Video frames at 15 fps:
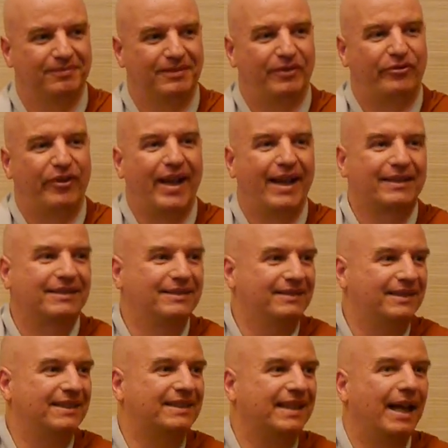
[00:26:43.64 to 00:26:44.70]
In fact,
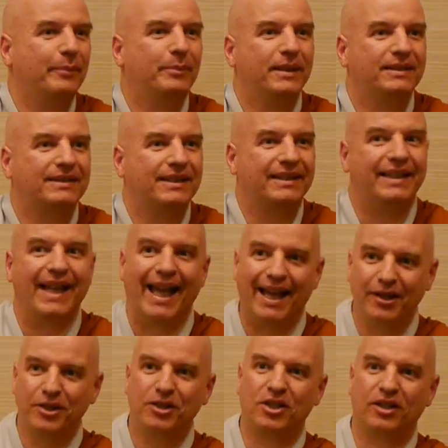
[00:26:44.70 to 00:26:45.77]
these habits and the
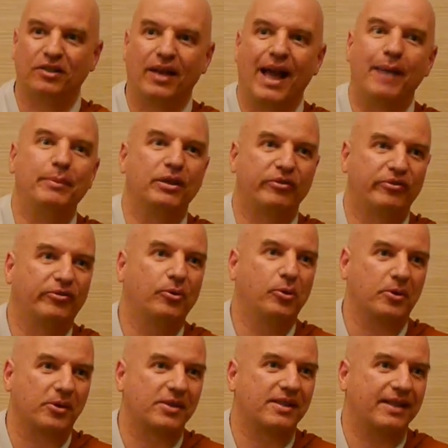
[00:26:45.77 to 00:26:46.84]
energy, the habit
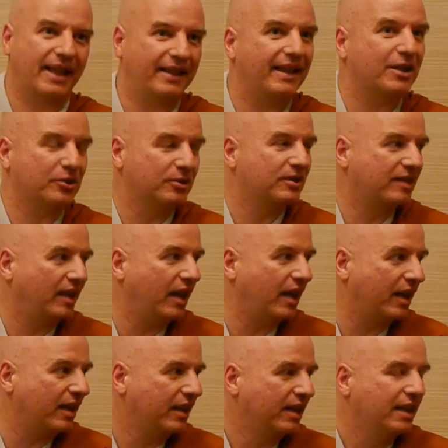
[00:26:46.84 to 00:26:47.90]
force that they
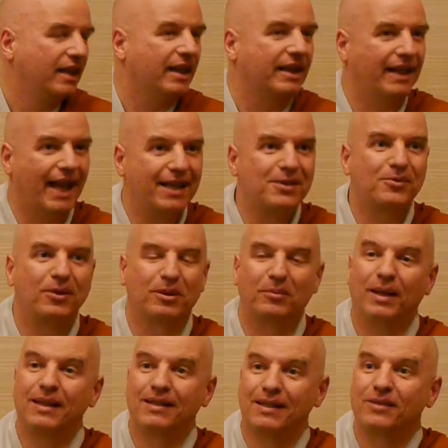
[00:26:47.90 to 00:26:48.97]
contain, that's what
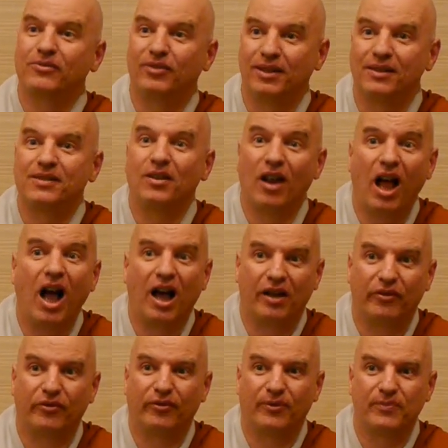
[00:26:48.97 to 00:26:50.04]
makes us feel
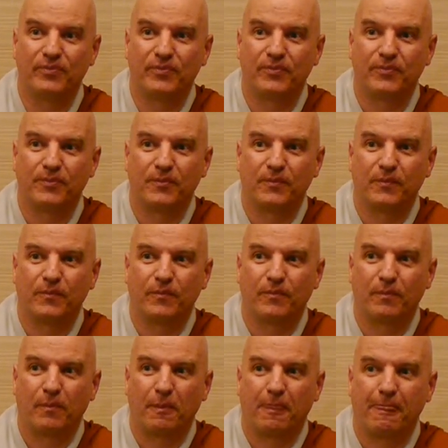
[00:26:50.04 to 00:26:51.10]
alive.
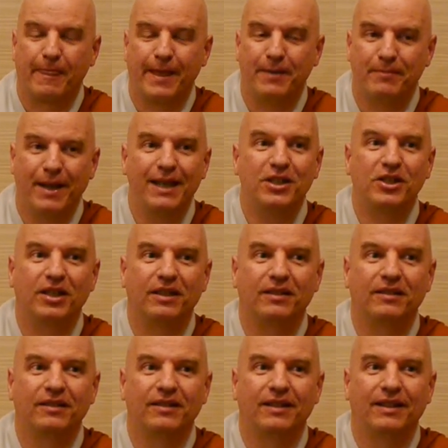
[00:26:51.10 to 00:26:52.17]

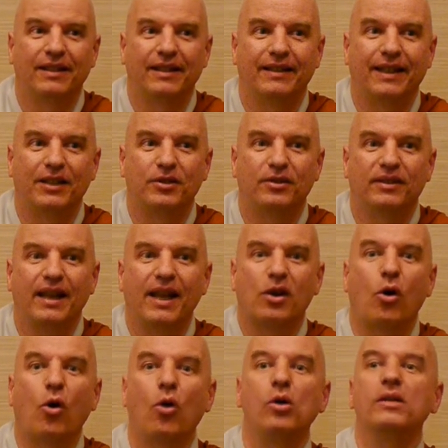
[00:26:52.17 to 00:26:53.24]
Imagine that you take
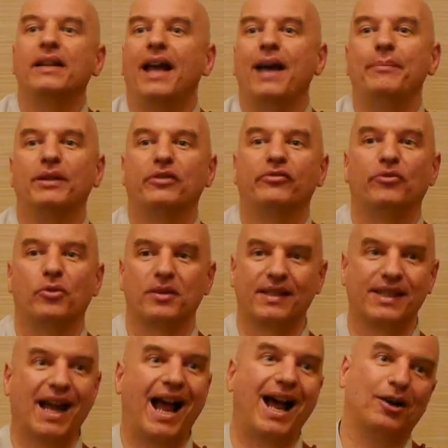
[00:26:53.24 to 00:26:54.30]
all the habit
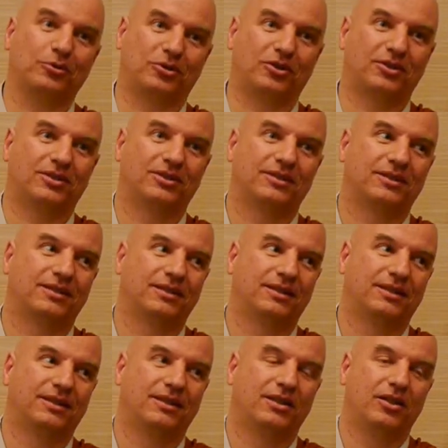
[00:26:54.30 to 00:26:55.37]
force out.
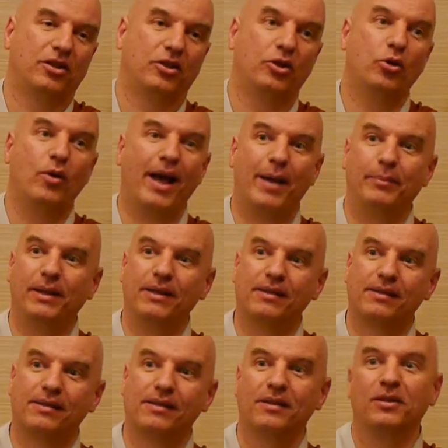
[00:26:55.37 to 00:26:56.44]
No
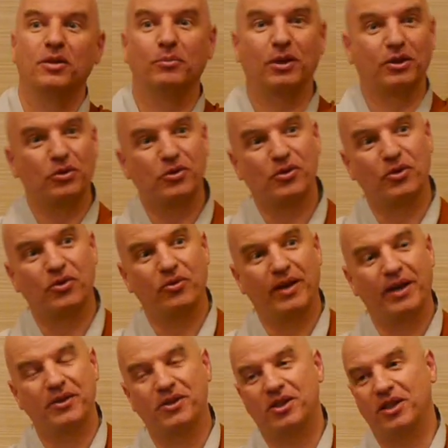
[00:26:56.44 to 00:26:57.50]
habits, but also no
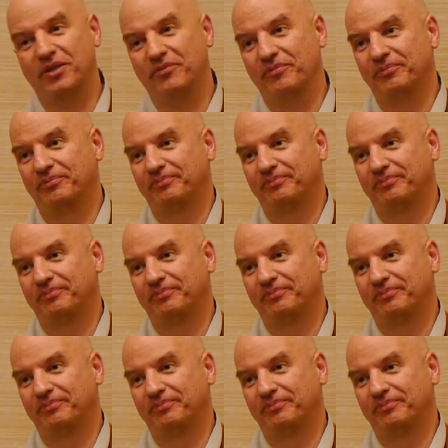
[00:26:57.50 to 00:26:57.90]
energy.